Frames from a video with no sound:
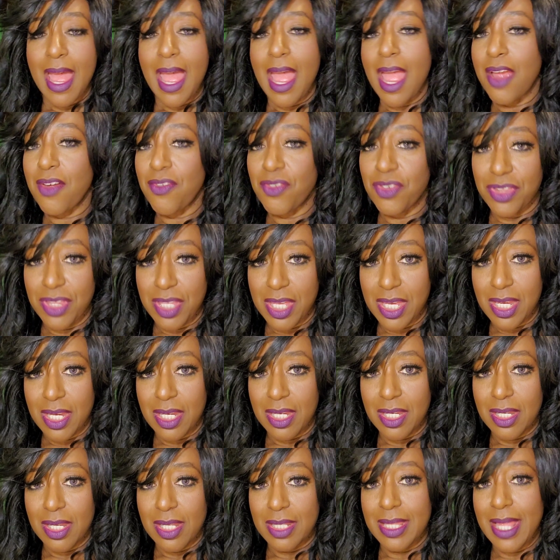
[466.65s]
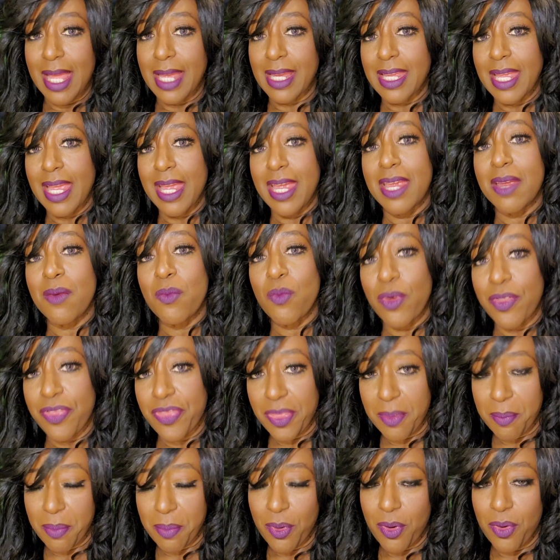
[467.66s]
everything that came with
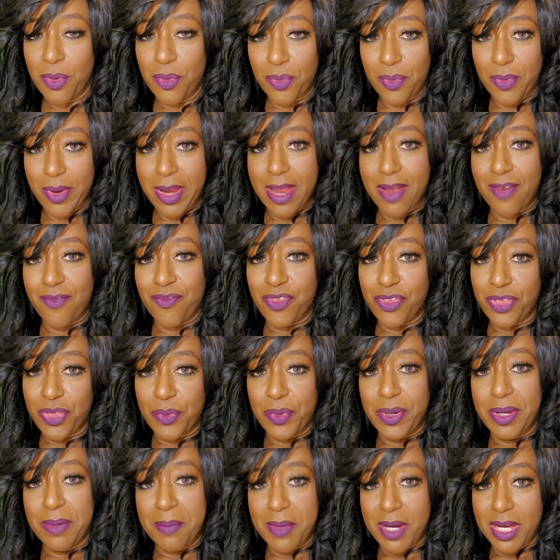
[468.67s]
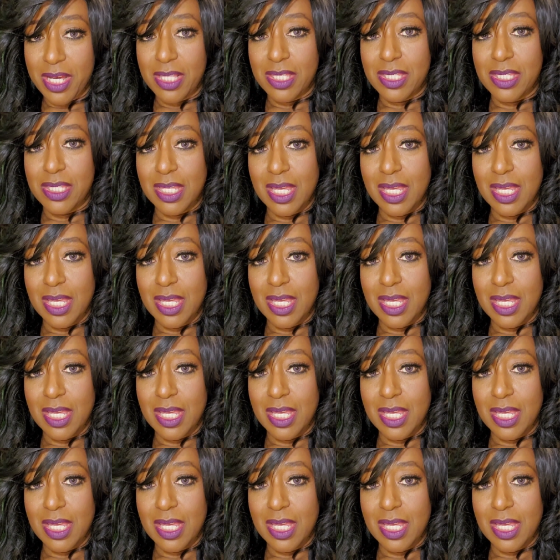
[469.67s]
the program for 3 months.